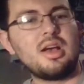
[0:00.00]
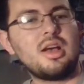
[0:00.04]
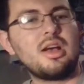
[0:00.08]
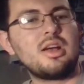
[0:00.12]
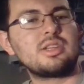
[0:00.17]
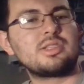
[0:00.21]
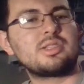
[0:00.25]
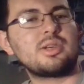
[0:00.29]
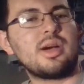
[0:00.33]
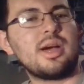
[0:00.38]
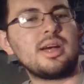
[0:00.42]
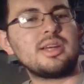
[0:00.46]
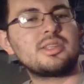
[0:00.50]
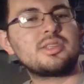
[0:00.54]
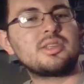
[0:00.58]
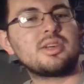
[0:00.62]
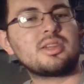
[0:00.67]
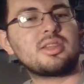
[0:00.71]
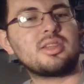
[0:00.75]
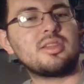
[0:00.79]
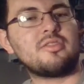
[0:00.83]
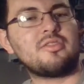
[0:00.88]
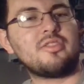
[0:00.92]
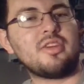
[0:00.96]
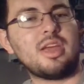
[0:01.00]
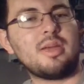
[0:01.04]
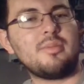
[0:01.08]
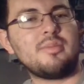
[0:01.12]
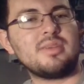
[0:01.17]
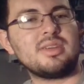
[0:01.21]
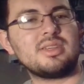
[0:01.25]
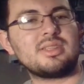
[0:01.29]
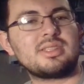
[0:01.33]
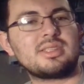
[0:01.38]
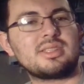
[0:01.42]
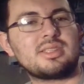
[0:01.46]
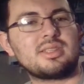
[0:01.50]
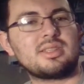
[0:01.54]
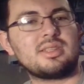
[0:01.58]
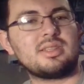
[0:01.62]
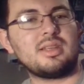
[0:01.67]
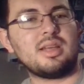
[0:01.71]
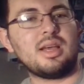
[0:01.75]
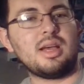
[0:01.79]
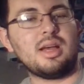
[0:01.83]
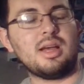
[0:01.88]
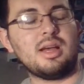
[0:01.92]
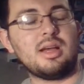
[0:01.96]
So I took the famous
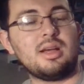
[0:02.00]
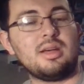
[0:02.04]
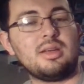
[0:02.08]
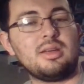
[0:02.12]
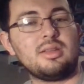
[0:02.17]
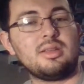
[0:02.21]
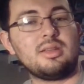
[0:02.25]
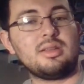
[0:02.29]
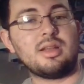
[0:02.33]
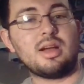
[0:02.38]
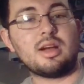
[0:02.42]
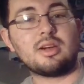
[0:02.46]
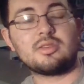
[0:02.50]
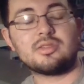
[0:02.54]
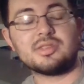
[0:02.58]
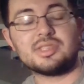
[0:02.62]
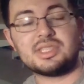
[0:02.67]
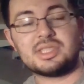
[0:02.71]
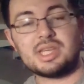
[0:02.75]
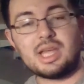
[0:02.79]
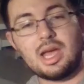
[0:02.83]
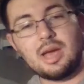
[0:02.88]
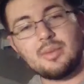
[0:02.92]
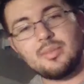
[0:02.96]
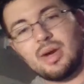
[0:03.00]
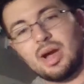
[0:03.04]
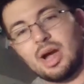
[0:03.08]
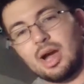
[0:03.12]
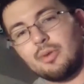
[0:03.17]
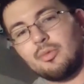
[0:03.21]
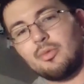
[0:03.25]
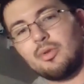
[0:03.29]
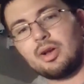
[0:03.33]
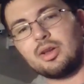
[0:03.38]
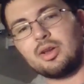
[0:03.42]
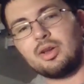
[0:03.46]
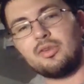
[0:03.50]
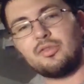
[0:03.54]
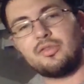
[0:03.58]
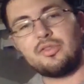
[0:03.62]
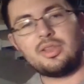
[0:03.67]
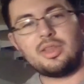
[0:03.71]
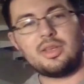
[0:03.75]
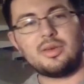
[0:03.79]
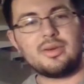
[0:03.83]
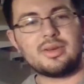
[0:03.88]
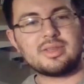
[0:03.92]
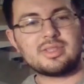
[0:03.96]
Uncle Sam, I Want You for
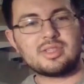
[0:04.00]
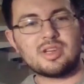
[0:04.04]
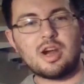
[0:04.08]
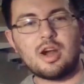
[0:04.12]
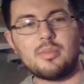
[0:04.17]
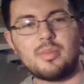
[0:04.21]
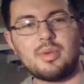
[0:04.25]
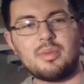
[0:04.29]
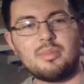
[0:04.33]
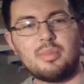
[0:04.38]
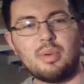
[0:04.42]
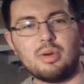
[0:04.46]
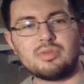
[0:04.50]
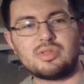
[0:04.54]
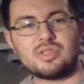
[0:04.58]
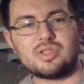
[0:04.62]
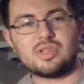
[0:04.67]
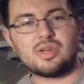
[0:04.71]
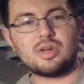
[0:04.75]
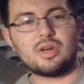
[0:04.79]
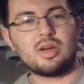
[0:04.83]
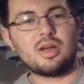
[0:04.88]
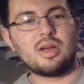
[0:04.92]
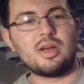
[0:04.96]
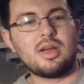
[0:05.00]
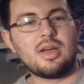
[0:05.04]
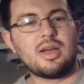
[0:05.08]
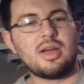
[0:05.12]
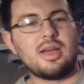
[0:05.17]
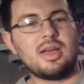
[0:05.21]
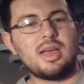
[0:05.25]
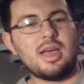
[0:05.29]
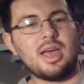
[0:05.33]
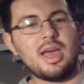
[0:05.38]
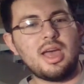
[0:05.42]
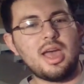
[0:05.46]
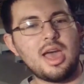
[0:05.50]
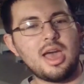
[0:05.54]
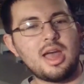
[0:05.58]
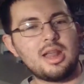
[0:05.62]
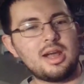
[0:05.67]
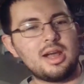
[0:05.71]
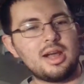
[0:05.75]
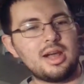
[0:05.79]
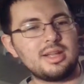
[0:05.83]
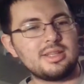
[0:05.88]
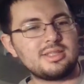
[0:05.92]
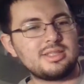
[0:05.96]
the U.S. Army poster, and
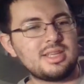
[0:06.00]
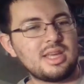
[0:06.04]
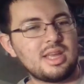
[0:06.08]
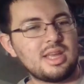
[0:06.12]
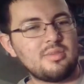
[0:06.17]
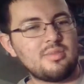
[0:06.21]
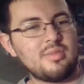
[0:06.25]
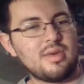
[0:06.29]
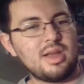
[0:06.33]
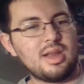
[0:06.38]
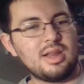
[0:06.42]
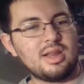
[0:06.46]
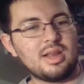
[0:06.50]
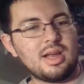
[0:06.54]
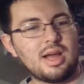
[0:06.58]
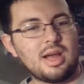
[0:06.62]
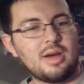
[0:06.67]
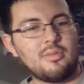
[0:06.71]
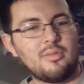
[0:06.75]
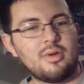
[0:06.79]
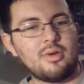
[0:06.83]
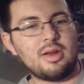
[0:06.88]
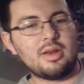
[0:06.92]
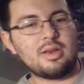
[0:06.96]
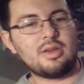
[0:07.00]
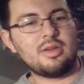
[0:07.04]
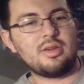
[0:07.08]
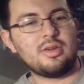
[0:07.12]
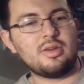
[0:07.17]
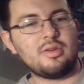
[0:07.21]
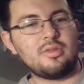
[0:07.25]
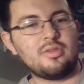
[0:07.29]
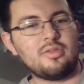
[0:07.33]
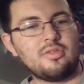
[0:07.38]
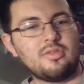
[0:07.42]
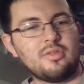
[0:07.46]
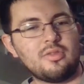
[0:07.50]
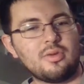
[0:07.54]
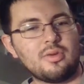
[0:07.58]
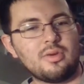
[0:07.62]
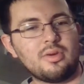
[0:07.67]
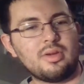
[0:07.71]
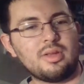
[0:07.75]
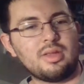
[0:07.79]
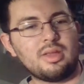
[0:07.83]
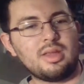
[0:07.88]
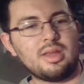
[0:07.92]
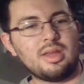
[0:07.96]
I instead made it I Want You
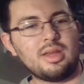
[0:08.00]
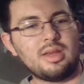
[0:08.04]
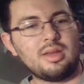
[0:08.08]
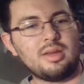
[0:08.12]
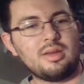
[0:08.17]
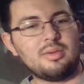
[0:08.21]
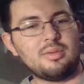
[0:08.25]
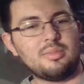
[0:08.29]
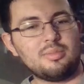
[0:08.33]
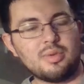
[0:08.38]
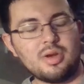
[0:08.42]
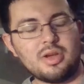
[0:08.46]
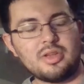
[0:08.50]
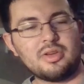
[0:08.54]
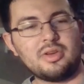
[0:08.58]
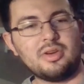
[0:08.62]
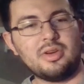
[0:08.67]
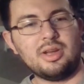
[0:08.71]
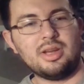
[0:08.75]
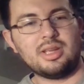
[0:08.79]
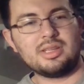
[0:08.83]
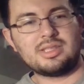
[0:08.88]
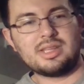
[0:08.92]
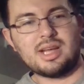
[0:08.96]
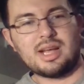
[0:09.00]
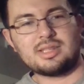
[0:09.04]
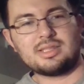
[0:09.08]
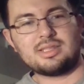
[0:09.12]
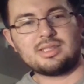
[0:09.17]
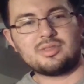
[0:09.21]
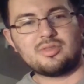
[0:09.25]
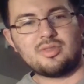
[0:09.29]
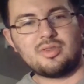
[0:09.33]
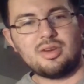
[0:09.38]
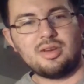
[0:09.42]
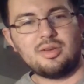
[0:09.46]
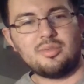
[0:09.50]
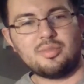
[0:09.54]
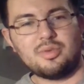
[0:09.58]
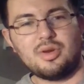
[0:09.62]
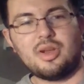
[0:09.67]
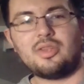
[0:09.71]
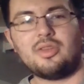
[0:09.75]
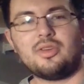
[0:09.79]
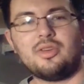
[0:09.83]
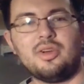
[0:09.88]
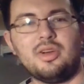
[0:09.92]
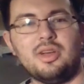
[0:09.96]
for the Brotherhood, Assassin's Creed
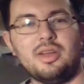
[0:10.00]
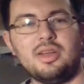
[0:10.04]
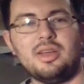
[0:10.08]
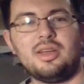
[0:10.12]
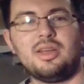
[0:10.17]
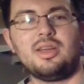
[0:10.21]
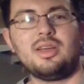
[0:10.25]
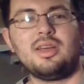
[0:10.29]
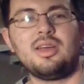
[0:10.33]
Brotherhood.